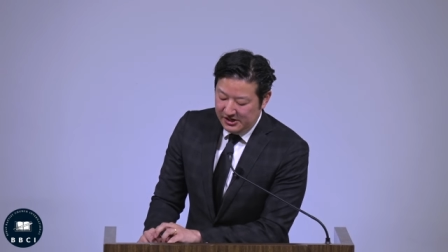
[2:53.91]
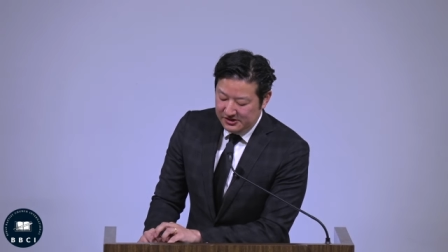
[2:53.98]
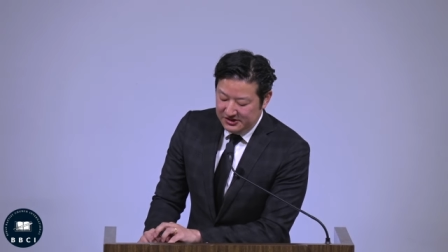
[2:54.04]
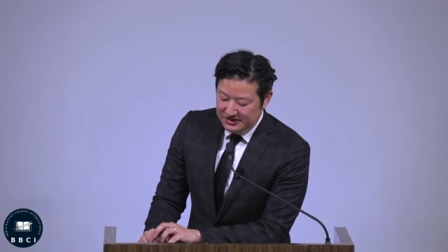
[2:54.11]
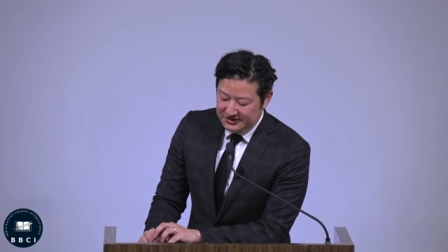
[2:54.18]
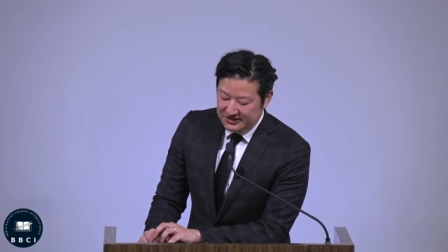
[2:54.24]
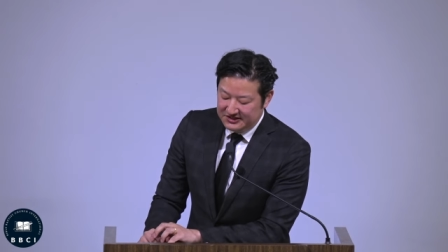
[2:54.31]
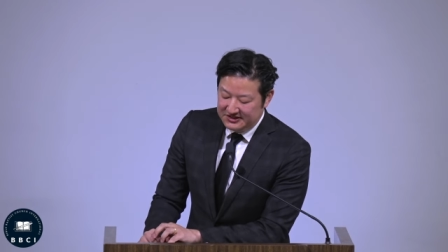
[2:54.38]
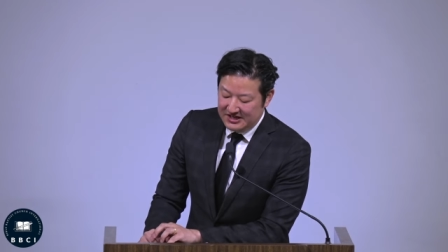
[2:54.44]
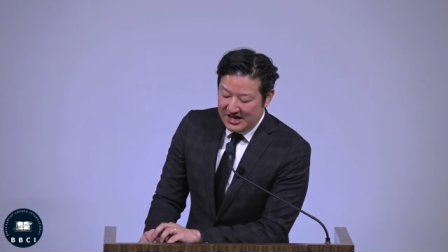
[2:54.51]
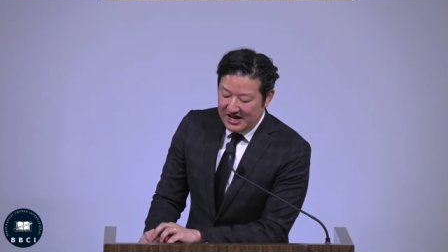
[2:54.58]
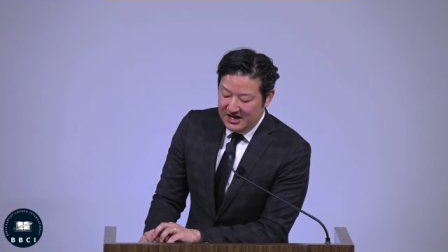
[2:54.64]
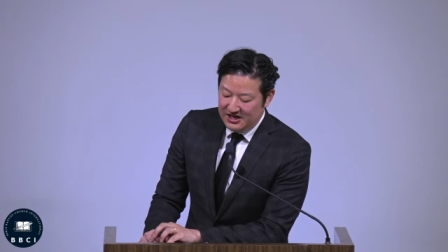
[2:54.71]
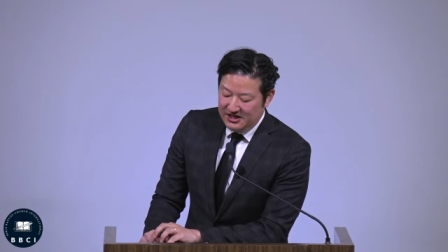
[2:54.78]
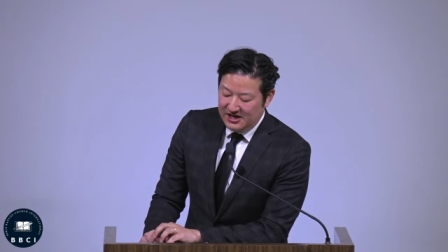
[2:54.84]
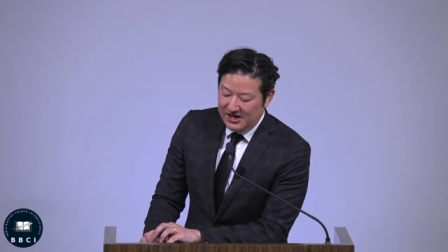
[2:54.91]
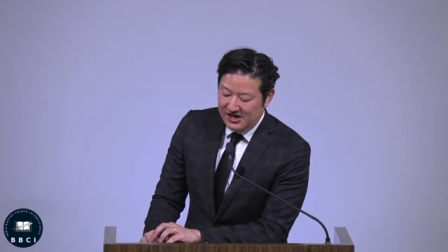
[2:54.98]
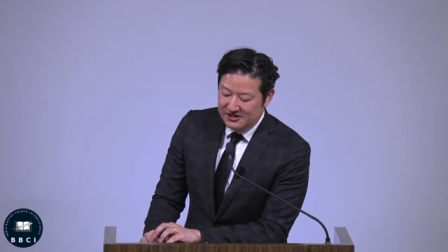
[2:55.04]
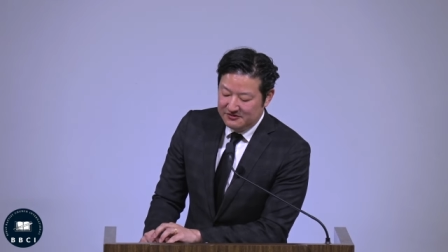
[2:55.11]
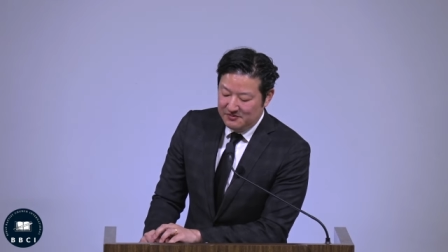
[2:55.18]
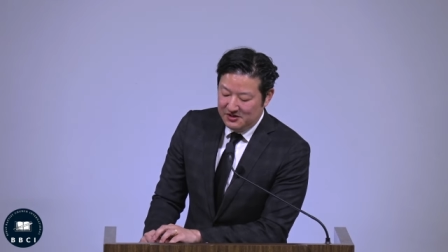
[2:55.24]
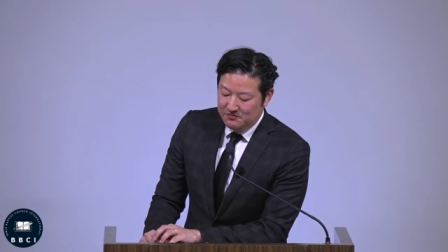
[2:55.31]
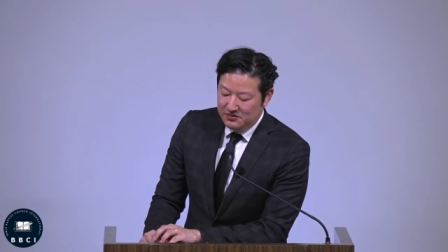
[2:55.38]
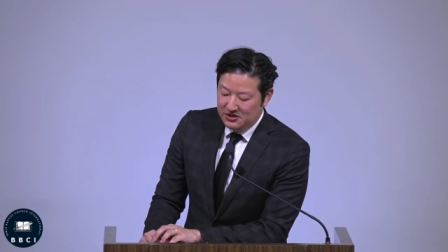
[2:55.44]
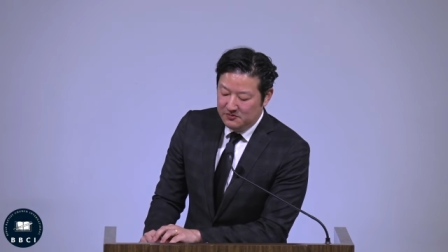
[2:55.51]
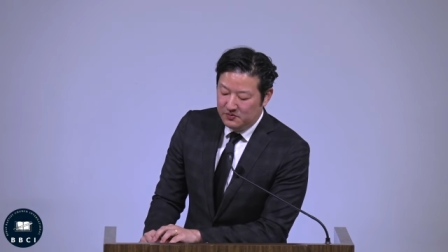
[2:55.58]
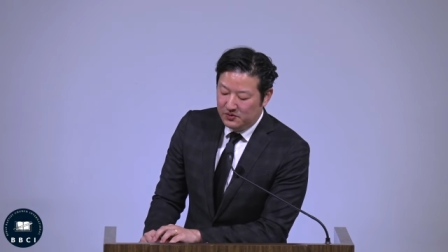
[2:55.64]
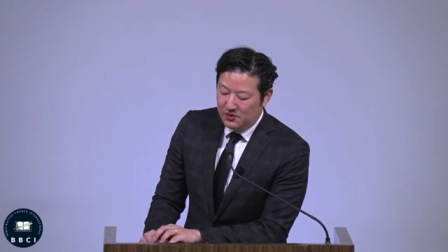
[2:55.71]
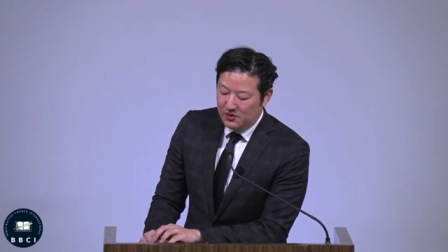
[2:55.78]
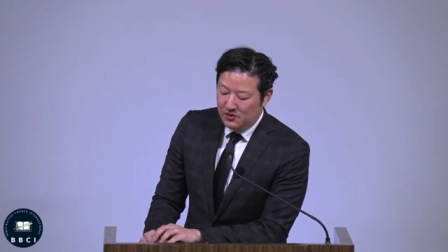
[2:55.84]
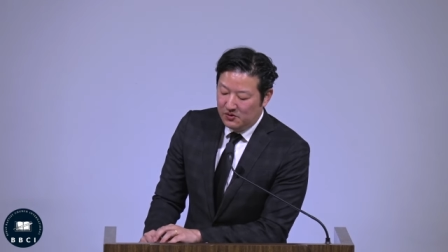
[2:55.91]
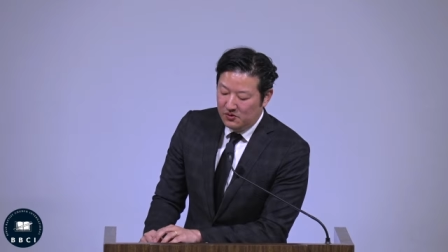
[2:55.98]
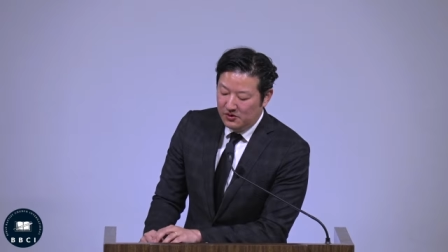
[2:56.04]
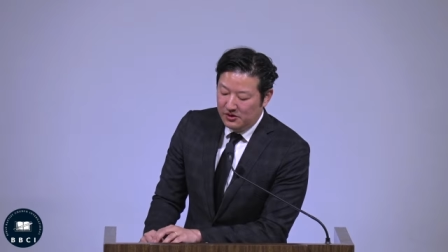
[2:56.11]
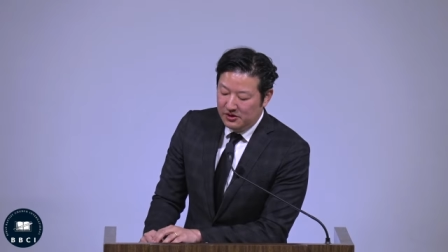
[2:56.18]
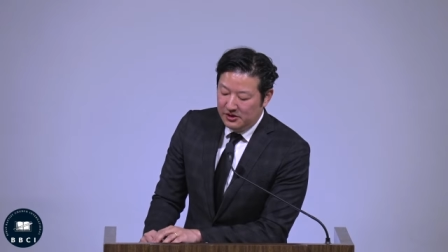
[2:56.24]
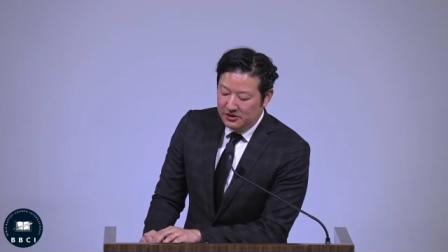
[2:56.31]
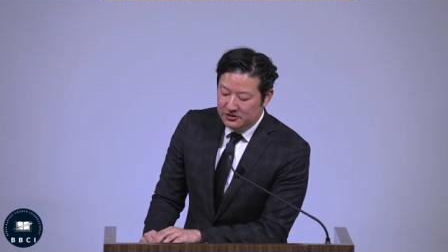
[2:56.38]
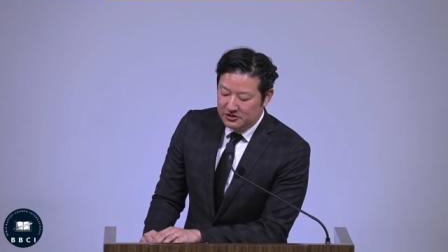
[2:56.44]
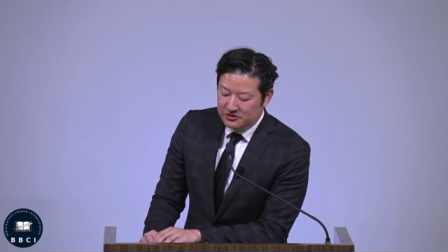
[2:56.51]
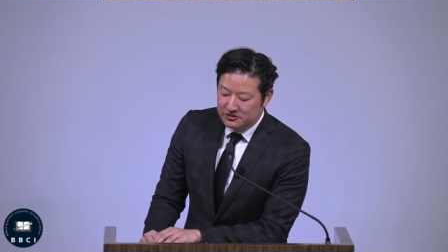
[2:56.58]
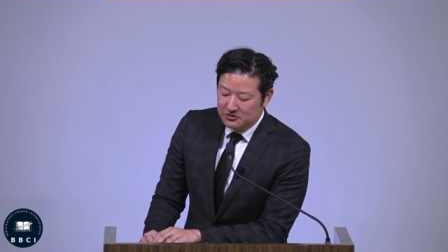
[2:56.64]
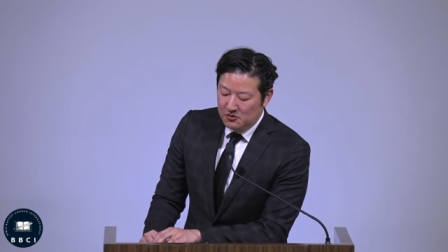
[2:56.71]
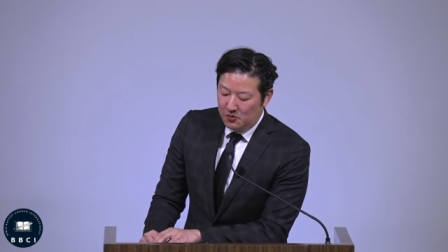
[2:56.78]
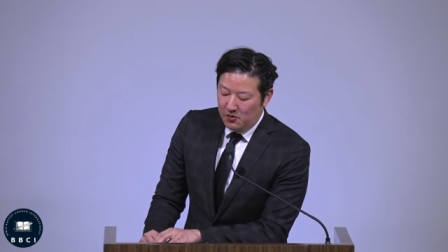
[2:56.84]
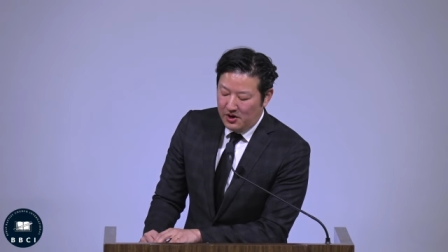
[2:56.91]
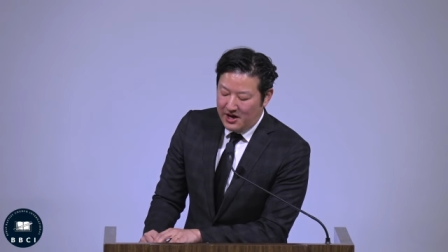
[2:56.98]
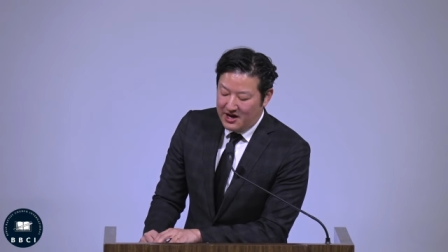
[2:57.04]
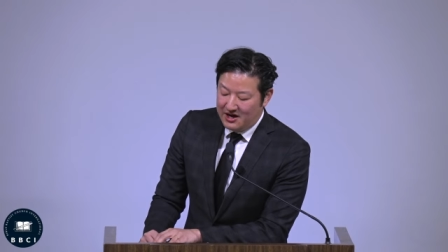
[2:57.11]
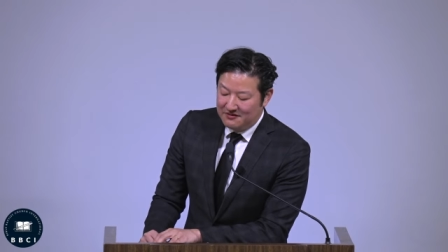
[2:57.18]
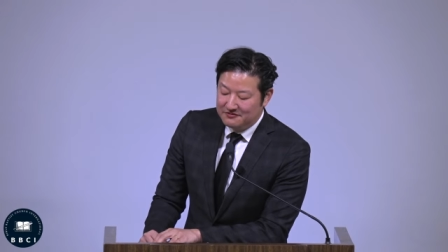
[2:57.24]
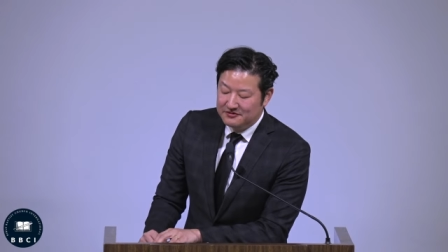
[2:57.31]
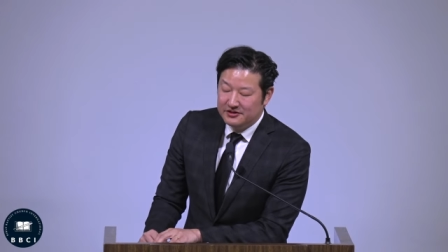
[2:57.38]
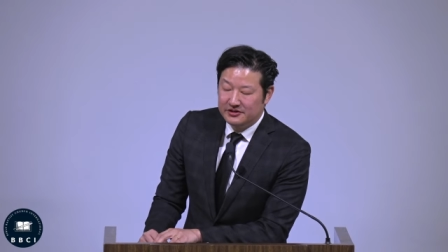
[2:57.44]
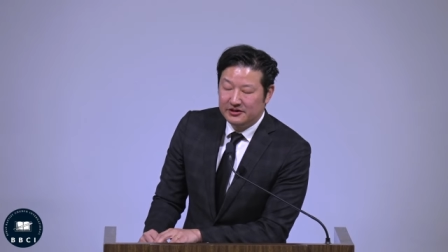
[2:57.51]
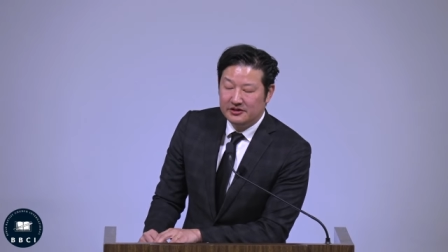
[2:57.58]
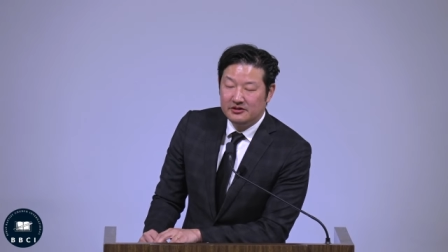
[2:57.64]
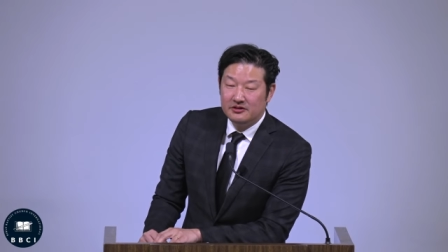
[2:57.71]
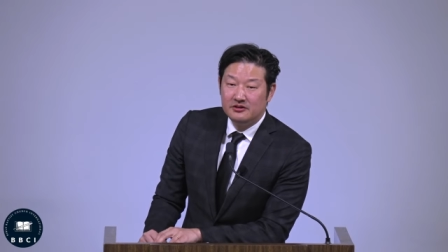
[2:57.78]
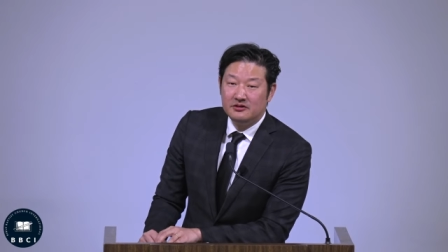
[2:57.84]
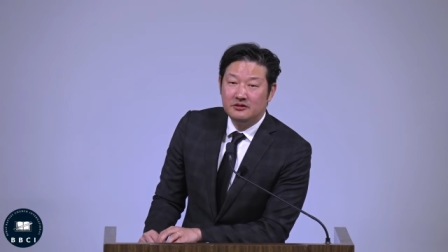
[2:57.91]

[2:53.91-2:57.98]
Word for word: This society has made people just go after